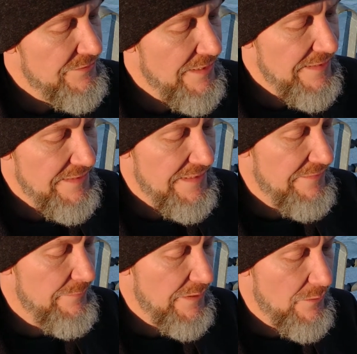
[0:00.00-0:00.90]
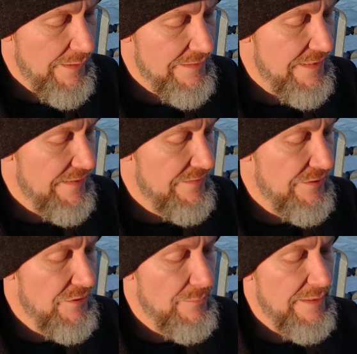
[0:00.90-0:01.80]
tried to give him a quick death
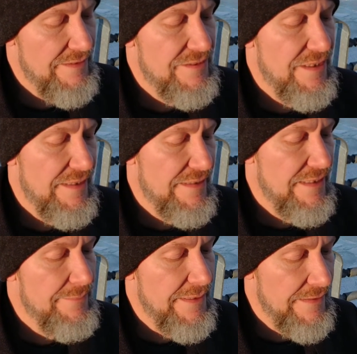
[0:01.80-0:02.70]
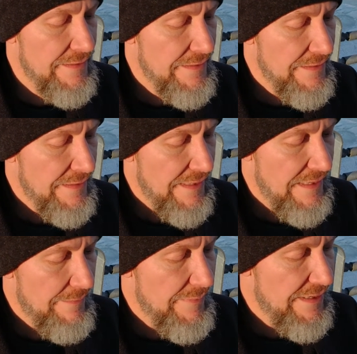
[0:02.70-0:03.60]
too, but he saw it coming,
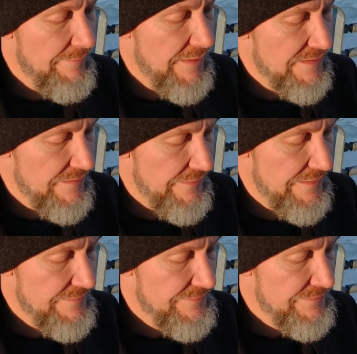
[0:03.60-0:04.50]
and I made a mess of it.